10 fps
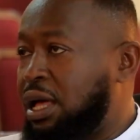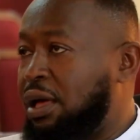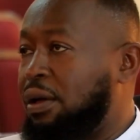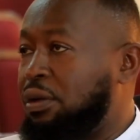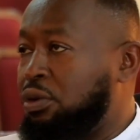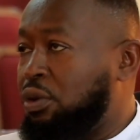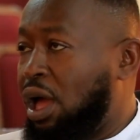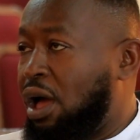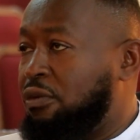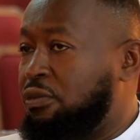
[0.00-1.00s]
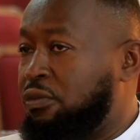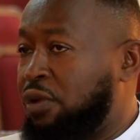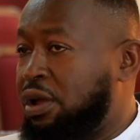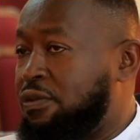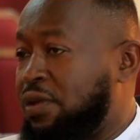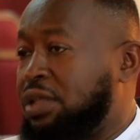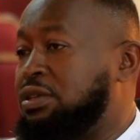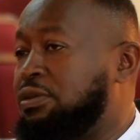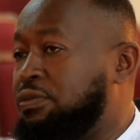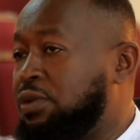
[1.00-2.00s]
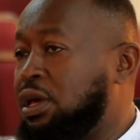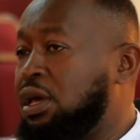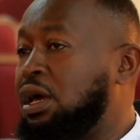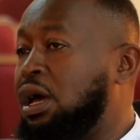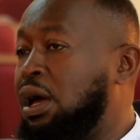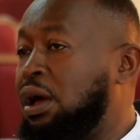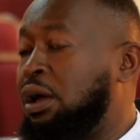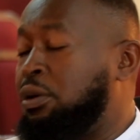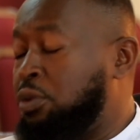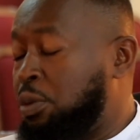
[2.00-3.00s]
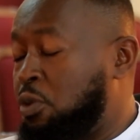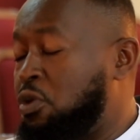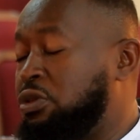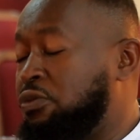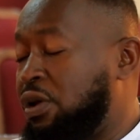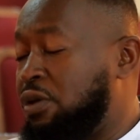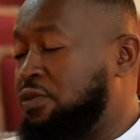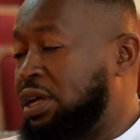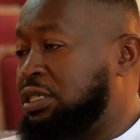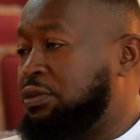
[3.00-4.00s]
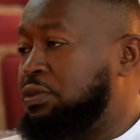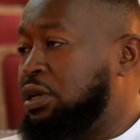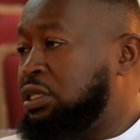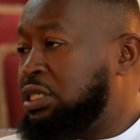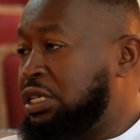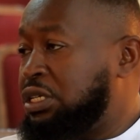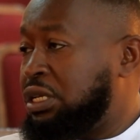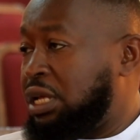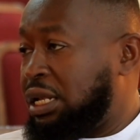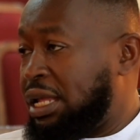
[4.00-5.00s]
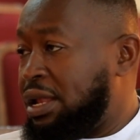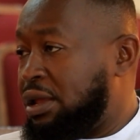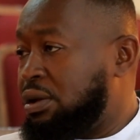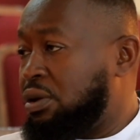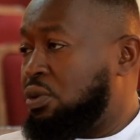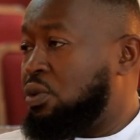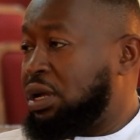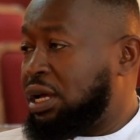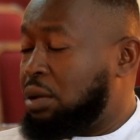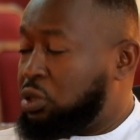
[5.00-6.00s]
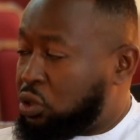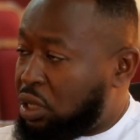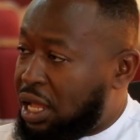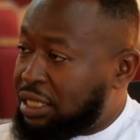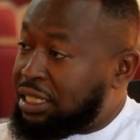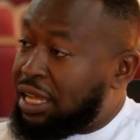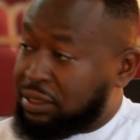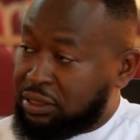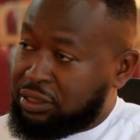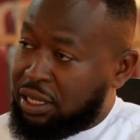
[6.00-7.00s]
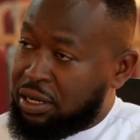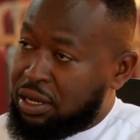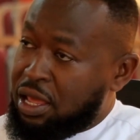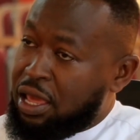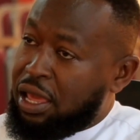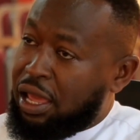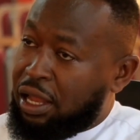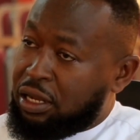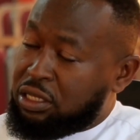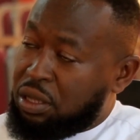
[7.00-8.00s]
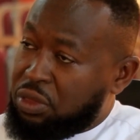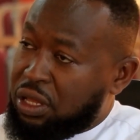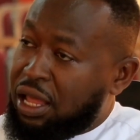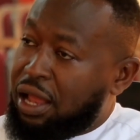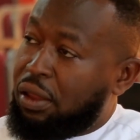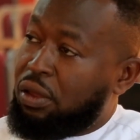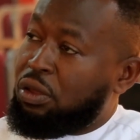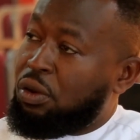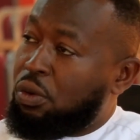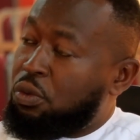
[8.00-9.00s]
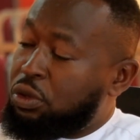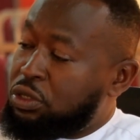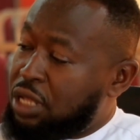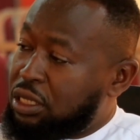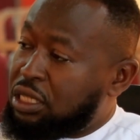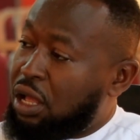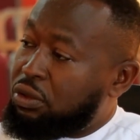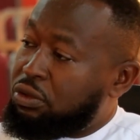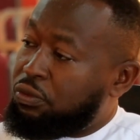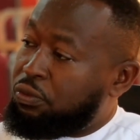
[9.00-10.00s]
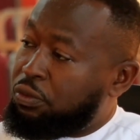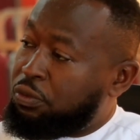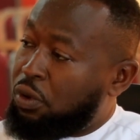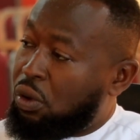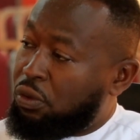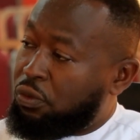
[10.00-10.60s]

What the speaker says: that you have very effective, we're promoting very effective teaching and learning when it comes to class sizes, and it's something that stands out for